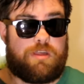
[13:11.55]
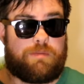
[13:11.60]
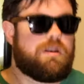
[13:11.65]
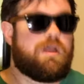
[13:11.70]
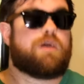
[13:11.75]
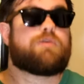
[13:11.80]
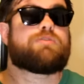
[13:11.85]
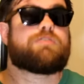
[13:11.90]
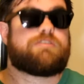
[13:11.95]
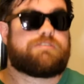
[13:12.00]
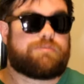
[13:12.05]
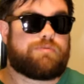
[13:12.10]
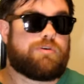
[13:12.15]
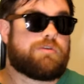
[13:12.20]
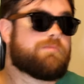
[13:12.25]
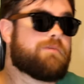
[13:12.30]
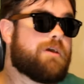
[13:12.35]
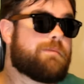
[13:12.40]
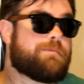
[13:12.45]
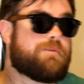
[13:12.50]
Now this
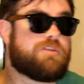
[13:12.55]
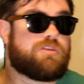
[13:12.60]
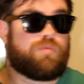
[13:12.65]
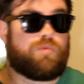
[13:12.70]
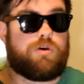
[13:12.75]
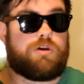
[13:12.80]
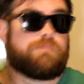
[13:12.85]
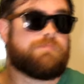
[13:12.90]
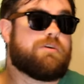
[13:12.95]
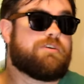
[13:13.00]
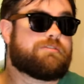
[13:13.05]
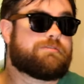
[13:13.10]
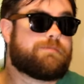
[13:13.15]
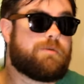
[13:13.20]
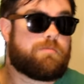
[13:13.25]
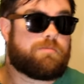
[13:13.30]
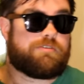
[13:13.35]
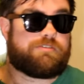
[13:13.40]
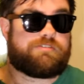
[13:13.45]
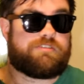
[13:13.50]
one might be the one most
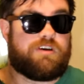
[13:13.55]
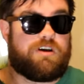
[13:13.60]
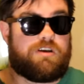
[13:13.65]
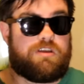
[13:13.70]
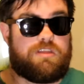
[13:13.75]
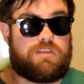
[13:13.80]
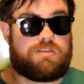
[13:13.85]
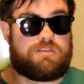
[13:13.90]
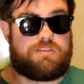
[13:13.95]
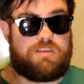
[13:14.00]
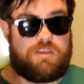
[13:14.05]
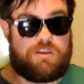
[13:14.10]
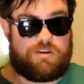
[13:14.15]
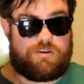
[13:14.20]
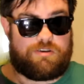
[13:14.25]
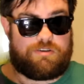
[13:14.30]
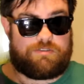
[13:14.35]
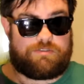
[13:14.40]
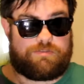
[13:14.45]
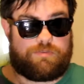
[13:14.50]
people saw in
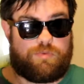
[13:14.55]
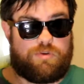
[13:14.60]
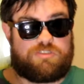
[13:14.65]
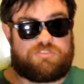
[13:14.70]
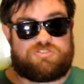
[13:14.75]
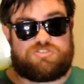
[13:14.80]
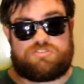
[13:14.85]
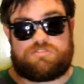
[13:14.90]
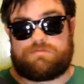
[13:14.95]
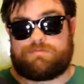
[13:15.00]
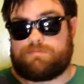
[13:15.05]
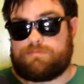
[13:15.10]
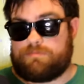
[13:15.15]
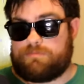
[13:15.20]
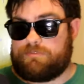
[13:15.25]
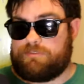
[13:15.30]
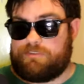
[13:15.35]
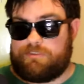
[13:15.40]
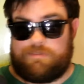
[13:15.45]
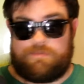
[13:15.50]
theaters, which
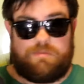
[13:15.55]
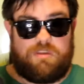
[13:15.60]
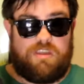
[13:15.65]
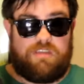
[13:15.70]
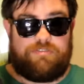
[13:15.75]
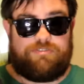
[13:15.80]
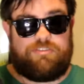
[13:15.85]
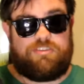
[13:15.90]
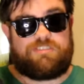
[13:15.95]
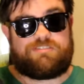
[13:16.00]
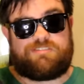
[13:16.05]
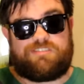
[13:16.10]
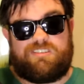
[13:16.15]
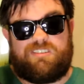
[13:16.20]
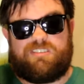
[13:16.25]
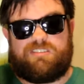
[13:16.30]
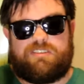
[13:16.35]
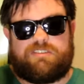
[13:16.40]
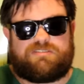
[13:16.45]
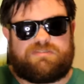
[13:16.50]
to me feels a
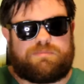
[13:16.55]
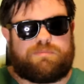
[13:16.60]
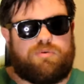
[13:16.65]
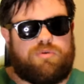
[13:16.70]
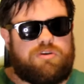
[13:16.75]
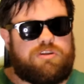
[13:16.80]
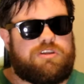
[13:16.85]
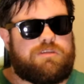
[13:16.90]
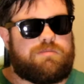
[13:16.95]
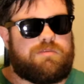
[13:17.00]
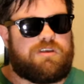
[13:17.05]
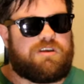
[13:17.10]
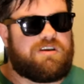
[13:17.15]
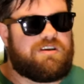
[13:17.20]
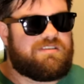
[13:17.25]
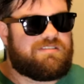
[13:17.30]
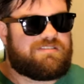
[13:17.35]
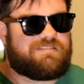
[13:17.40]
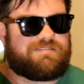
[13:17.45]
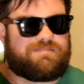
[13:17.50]
little disappointing
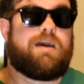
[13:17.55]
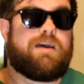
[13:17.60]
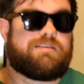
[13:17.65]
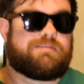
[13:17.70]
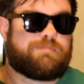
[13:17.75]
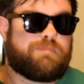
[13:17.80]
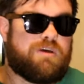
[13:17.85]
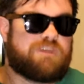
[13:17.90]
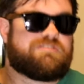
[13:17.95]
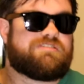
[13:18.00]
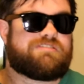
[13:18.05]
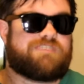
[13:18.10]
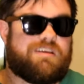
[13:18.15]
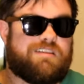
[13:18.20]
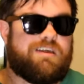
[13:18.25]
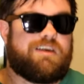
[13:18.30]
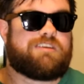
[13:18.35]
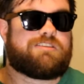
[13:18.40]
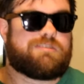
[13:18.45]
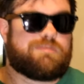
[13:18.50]
because as much as I
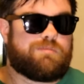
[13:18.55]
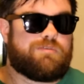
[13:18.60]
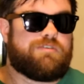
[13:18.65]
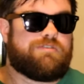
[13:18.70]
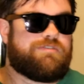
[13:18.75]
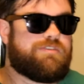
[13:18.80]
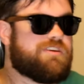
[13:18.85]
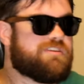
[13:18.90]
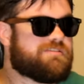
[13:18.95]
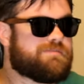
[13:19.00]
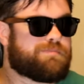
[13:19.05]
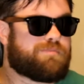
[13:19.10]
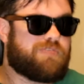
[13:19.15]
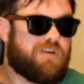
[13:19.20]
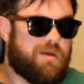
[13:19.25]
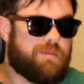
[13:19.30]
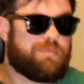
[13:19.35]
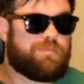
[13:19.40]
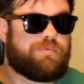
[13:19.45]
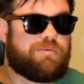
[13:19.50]
like the movie, it's
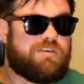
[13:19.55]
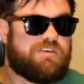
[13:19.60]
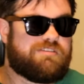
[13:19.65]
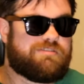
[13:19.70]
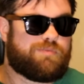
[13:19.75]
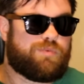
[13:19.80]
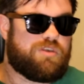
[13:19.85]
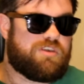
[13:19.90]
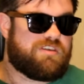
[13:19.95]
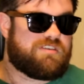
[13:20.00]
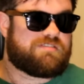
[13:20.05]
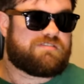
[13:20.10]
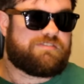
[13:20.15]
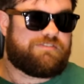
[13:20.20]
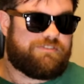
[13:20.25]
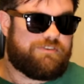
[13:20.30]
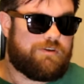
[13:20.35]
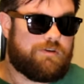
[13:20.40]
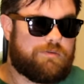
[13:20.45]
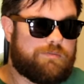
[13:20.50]
probably his weakest
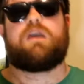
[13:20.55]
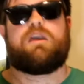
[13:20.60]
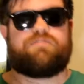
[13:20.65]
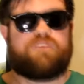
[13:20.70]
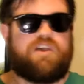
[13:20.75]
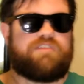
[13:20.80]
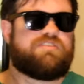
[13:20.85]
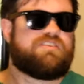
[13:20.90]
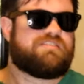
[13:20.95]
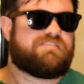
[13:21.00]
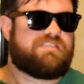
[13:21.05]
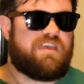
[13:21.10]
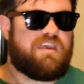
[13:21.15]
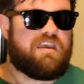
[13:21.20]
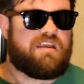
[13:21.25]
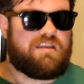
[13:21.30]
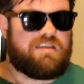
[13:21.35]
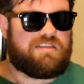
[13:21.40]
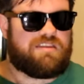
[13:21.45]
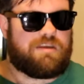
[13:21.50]
film. If I have to say
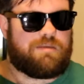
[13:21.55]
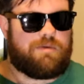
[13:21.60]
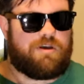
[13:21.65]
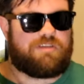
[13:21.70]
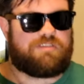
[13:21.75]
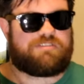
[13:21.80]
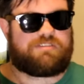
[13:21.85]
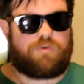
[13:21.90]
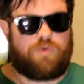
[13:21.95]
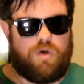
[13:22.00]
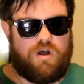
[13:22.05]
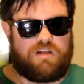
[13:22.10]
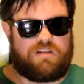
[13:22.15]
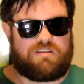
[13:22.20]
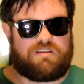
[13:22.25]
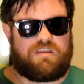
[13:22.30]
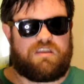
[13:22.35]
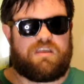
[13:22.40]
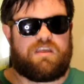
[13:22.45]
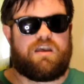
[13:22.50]
anything about its
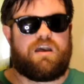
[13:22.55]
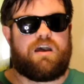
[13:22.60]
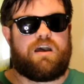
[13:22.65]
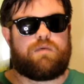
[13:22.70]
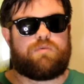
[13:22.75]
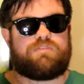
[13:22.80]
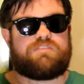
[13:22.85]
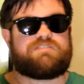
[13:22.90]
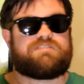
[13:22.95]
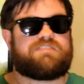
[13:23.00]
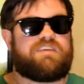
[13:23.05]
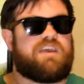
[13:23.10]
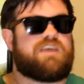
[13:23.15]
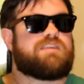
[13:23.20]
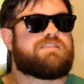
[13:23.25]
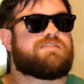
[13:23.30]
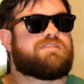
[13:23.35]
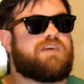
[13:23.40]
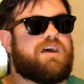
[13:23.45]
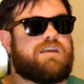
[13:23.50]
quality, I would say
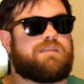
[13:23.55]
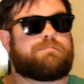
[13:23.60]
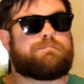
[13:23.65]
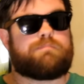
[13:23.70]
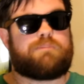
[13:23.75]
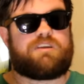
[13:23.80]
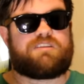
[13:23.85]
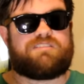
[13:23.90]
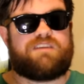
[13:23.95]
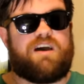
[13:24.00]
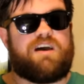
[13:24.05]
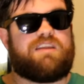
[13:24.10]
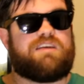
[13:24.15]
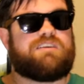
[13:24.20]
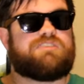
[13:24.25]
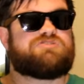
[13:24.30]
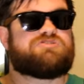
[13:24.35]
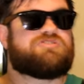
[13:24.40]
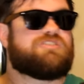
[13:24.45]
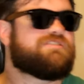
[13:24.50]
that
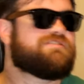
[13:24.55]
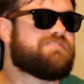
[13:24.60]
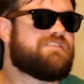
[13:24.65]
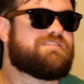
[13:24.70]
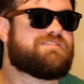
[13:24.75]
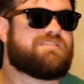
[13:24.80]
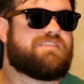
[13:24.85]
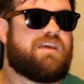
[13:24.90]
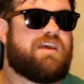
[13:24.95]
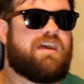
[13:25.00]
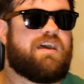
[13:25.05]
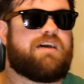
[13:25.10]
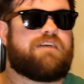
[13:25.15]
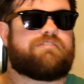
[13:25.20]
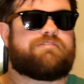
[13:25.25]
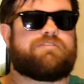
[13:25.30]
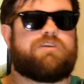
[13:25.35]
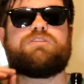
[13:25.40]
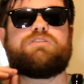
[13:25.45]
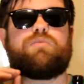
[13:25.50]
McDonagh just doesn't
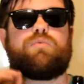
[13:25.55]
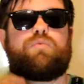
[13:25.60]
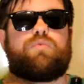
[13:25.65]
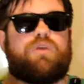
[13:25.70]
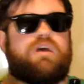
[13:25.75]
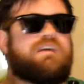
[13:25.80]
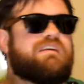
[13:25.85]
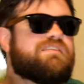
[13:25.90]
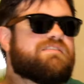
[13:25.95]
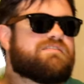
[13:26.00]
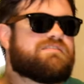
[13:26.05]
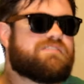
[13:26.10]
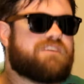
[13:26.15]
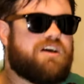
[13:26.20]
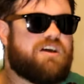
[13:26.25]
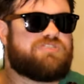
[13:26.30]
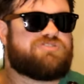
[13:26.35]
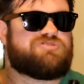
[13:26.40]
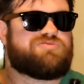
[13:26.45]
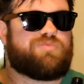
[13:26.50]
have the right
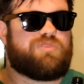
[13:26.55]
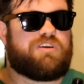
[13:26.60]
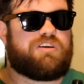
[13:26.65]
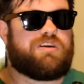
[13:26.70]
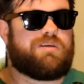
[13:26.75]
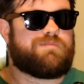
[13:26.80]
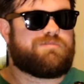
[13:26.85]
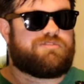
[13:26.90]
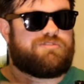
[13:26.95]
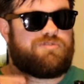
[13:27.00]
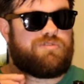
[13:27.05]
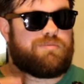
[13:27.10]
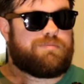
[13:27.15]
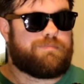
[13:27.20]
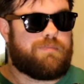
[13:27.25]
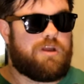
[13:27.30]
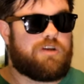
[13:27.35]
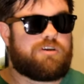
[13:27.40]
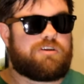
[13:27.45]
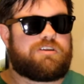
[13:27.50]
touch when it comes to
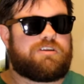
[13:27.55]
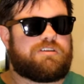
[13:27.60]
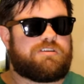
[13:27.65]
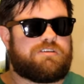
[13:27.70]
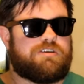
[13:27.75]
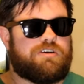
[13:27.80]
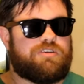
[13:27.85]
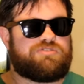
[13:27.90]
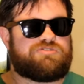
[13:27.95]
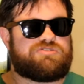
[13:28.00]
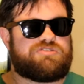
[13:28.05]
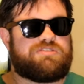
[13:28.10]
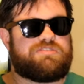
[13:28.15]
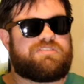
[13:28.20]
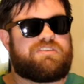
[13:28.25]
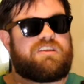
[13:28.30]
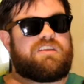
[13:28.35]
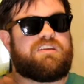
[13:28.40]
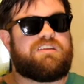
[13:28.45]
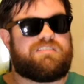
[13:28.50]
American culture
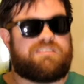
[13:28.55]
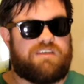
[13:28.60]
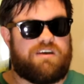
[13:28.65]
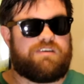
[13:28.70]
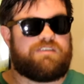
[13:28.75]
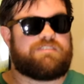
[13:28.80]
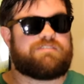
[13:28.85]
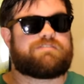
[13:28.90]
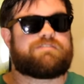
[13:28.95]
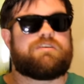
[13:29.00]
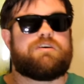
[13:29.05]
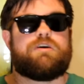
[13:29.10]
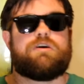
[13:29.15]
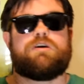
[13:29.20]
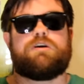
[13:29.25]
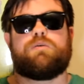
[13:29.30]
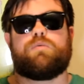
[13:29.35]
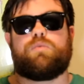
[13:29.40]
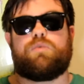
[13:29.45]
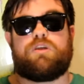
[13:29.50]
that he does
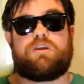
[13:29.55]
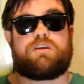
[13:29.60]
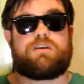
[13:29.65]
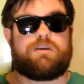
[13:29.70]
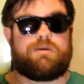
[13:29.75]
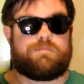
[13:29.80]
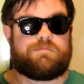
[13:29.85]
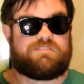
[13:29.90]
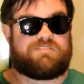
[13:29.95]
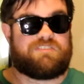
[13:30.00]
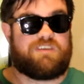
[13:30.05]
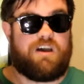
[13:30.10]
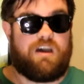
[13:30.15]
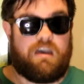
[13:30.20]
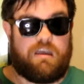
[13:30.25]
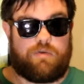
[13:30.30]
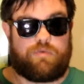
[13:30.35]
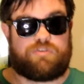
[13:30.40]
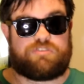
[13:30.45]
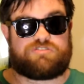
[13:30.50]
when it comes to
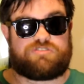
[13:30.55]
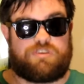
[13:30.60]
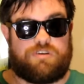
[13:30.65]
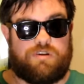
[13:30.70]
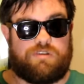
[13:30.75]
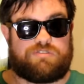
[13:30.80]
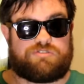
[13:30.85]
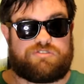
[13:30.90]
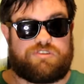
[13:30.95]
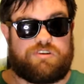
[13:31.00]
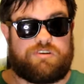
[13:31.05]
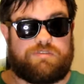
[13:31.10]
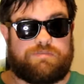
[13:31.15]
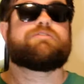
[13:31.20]
Irish culture.